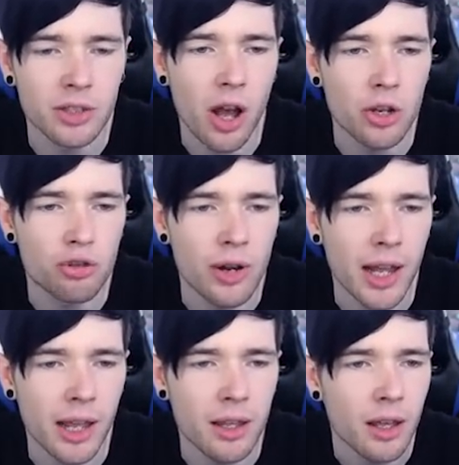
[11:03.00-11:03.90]
start
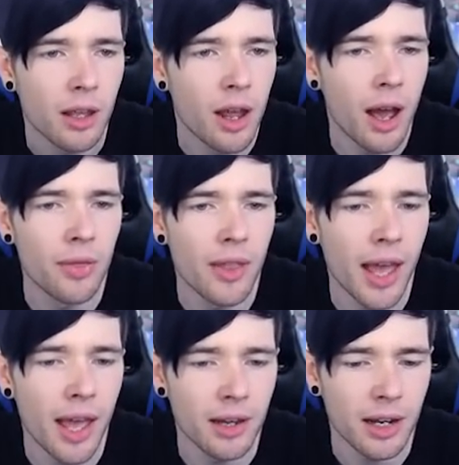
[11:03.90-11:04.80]
drilling and
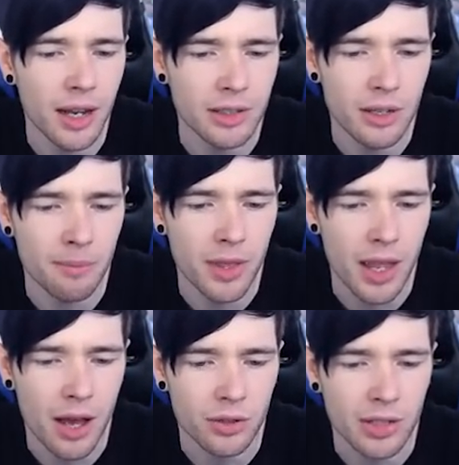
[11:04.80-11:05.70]
then click something
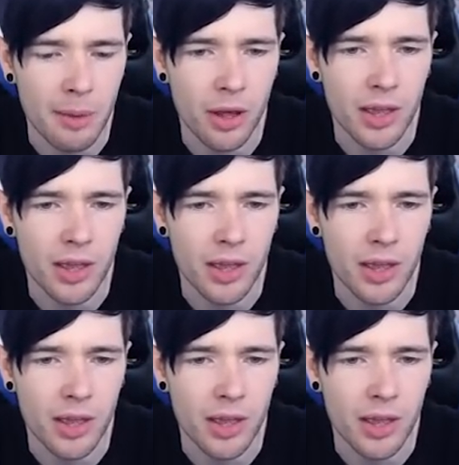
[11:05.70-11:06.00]
else. How about